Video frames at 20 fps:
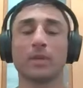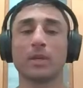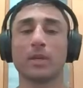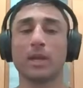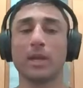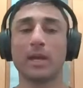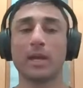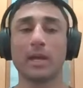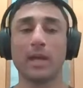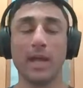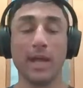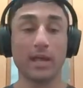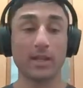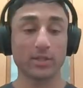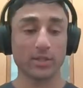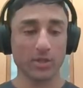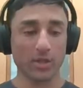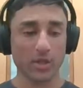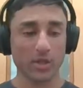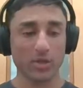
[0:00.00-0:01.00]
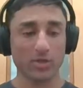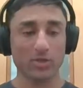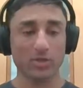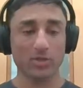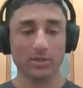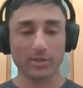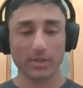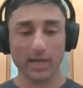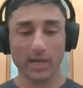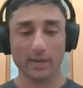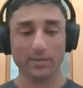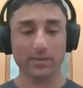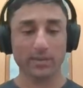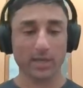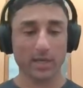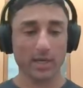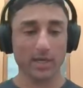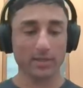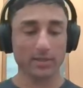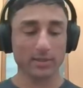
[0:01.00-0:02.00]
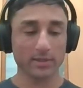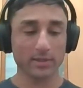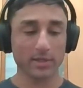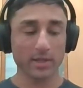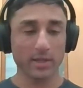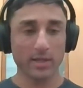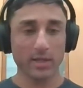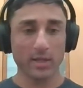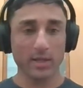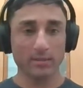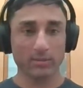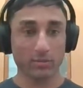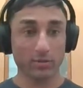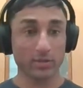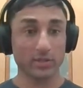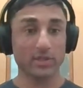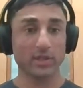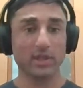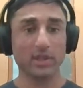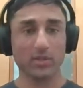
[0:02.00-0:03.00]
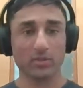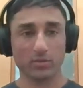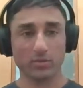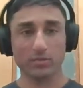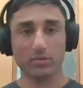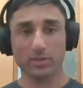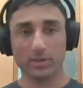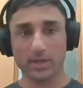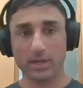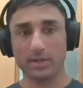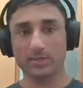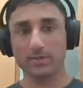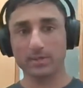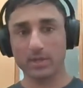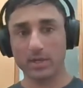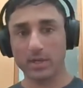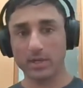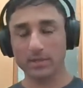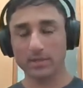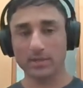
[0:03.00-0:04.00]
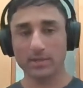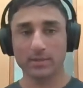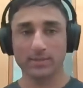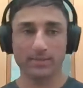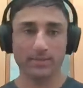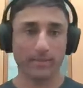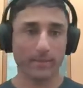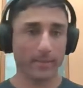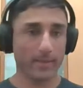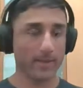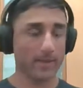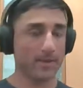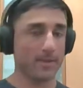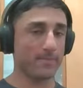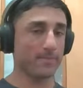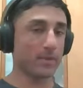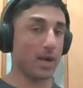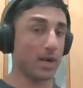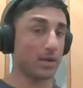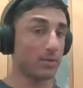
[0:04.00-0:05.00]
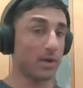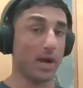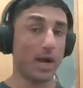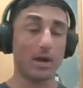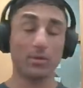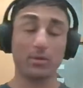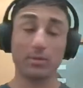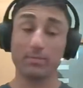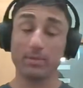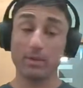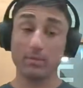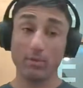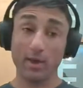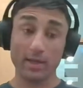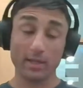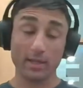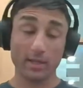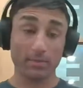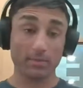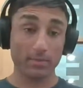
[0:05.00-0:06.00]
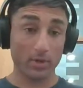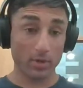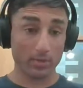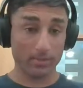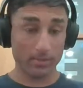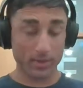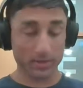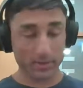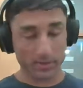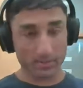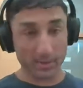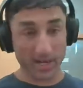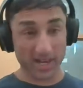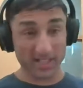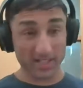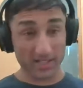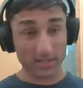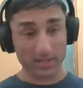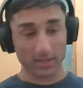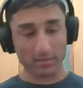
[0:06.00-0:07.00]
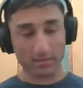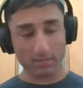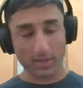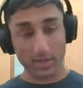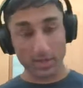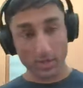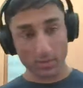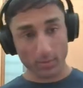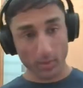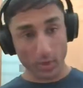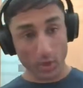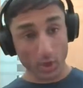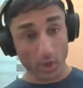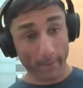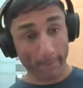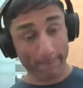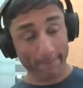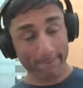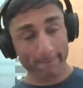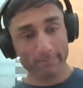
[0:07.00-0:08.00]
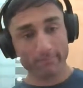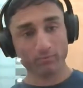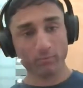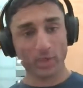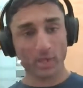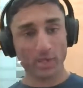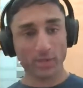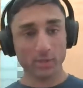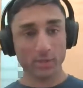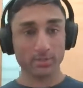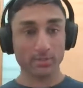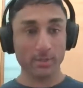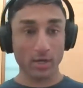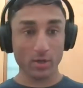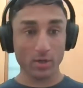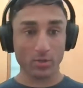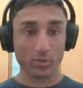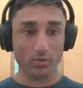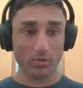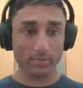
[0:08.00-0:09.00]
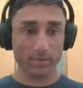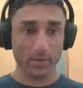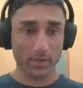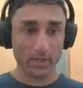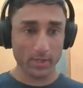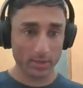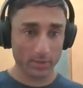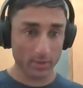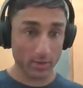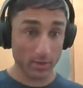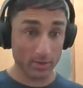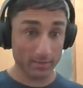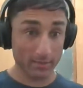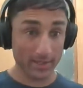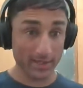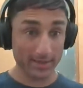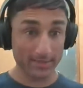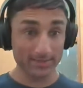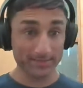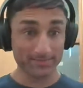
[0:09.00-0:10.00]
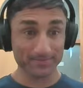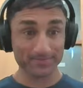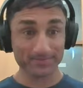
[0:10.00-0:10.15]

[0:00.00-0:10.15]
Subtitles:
execution type tasks, procedural type tasks. I will be writing a blog post about this on my new blog, smartentrepreneur.me,